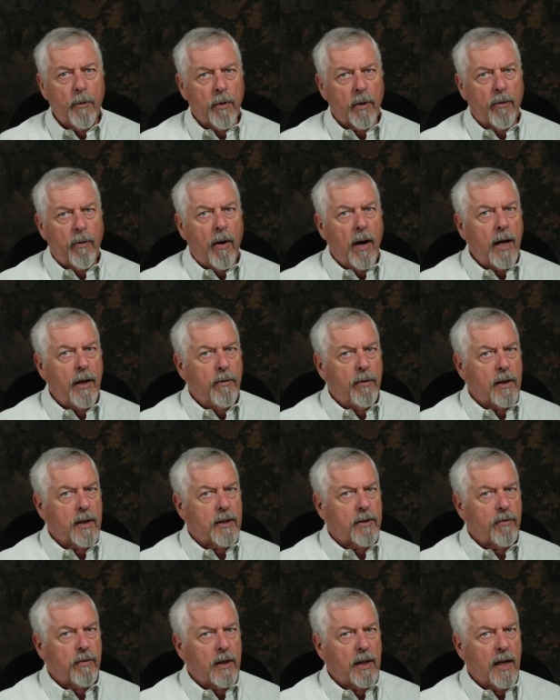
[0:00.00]
will ride
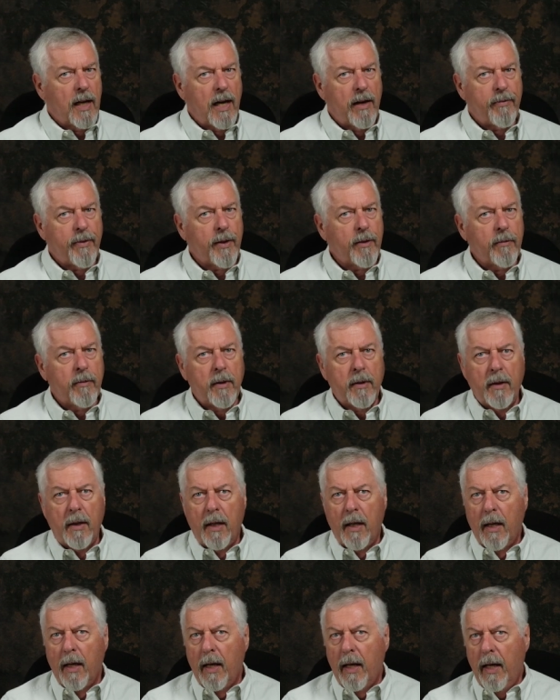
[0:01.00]
relatively level.
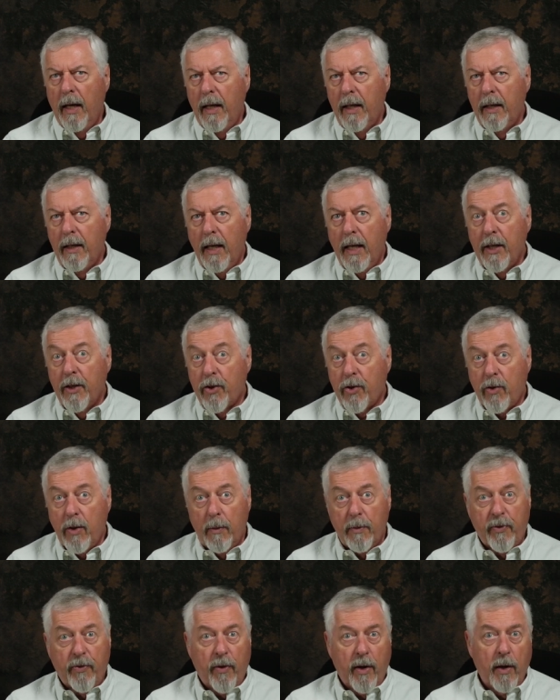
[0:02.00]
And it
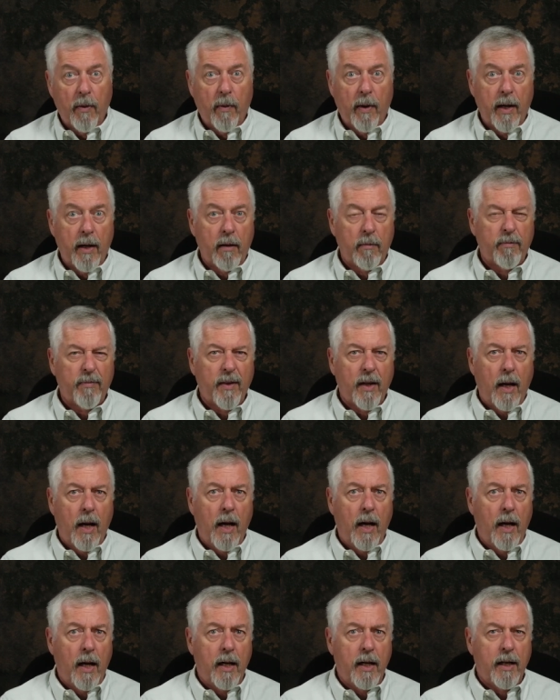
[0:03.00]
strips very well.
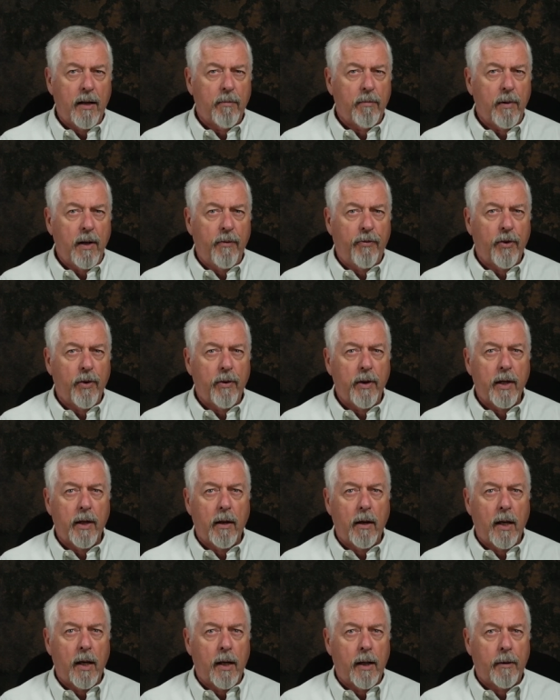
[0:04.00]
And if you're in
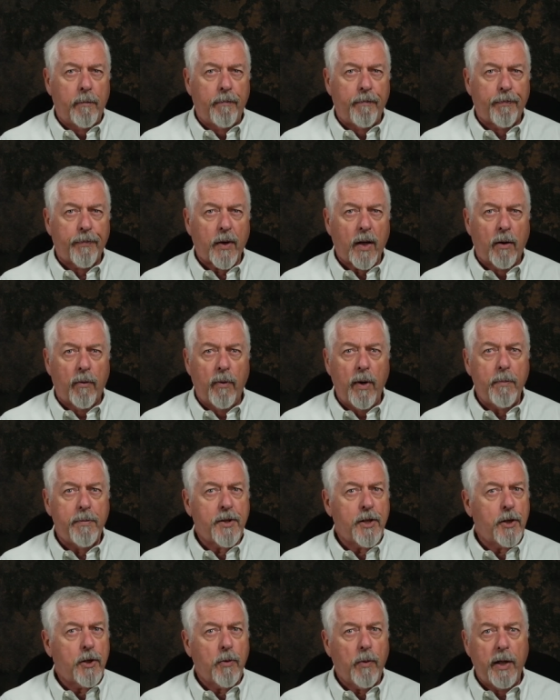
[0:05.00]
a rip
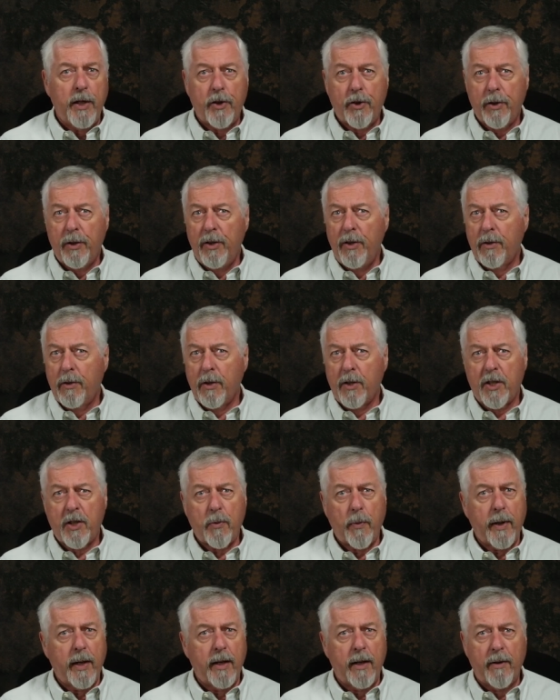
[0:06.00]
situation, you can
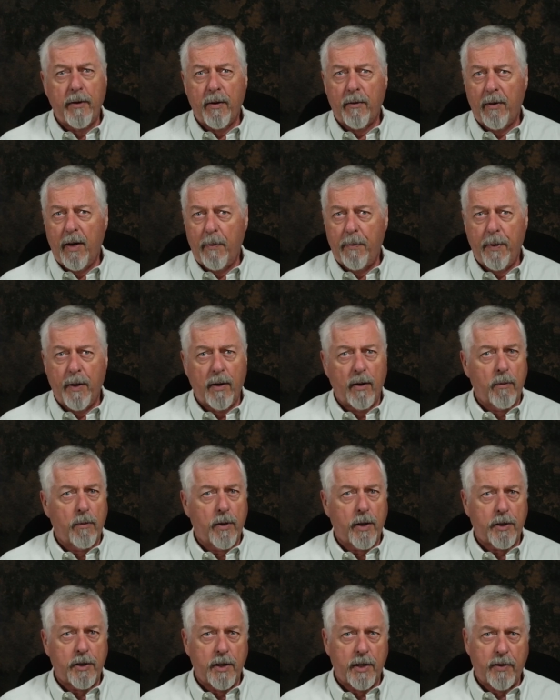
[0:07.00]
swing it in the rip and it'll
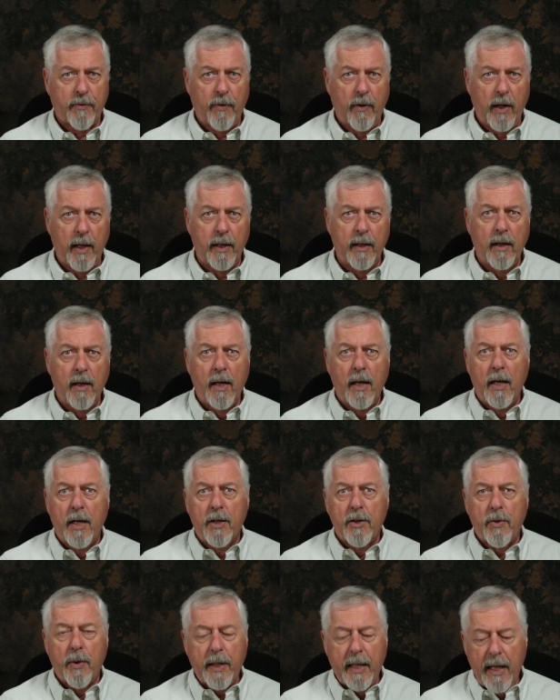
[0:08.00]
work just fine.
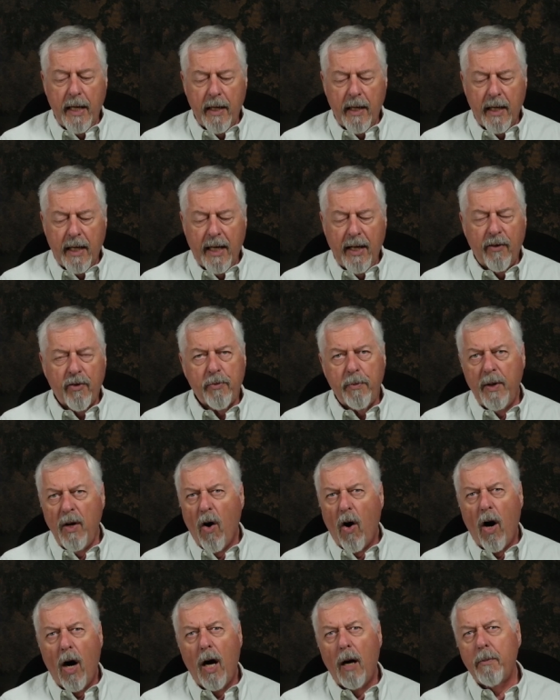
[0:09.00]
So again, it gives me
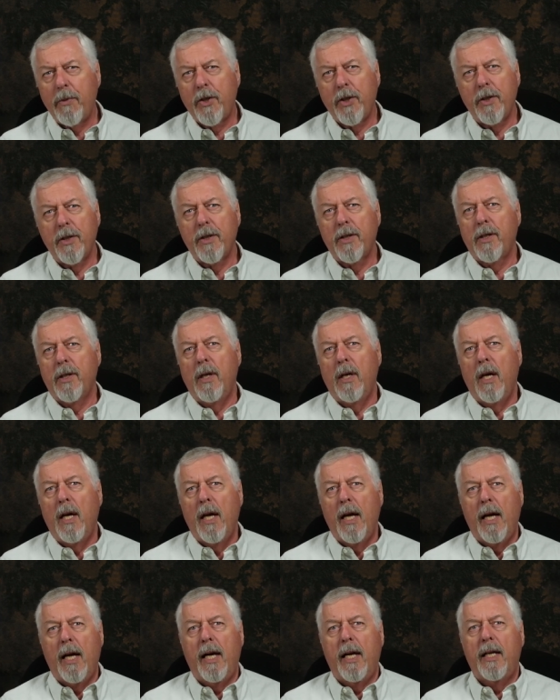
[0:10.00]
options
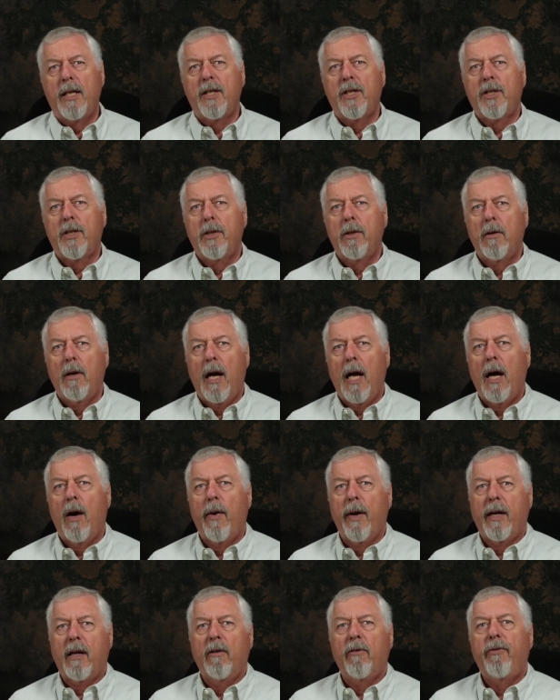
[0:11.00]
as to how
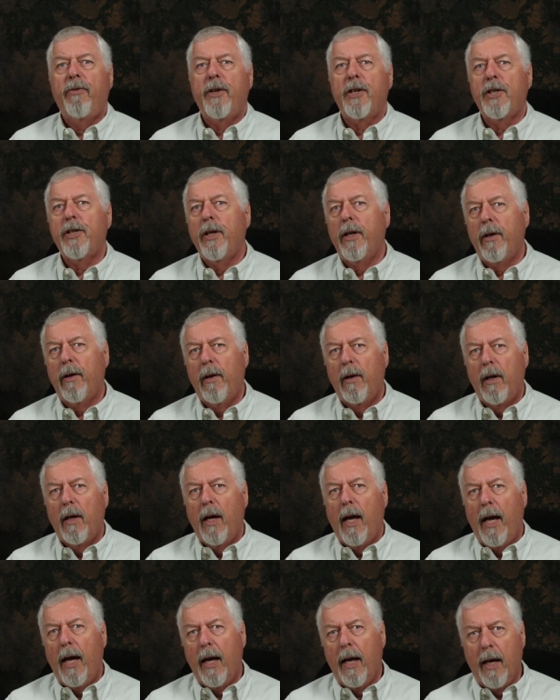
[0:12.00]
I can fish it
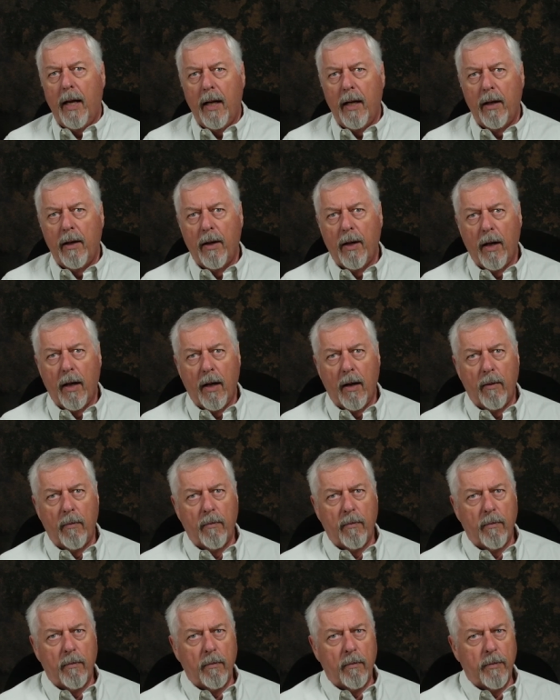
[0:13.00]
and
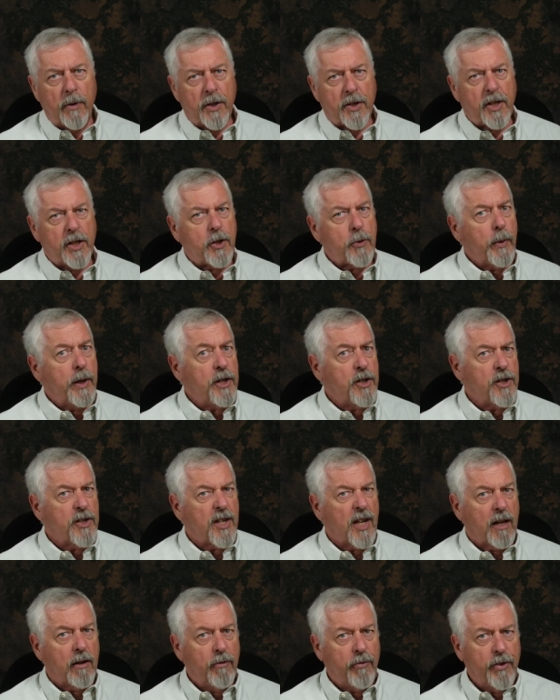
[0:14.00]
the situations
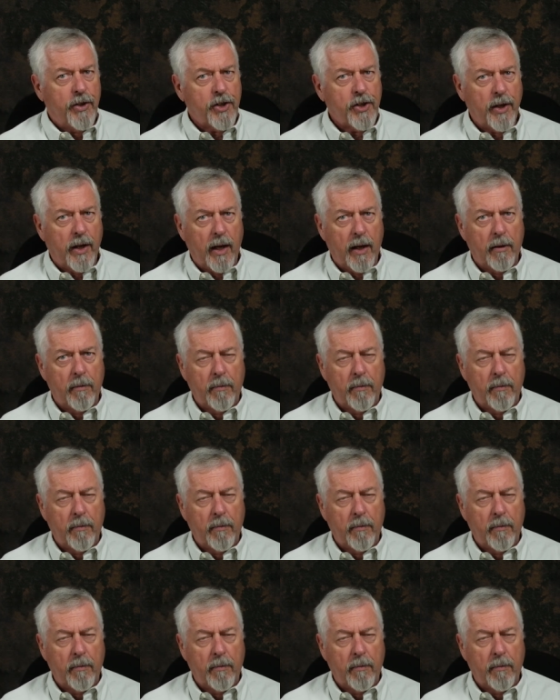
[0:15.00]
I can fish it in.